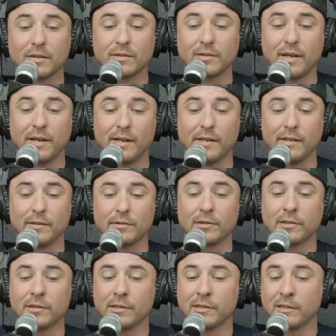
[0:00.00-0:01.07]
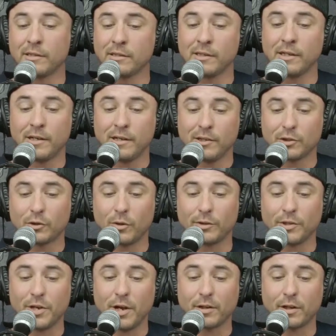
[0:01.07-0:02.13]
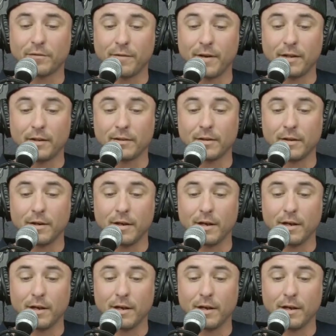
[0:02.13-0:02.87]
It says, so as a younger fellow,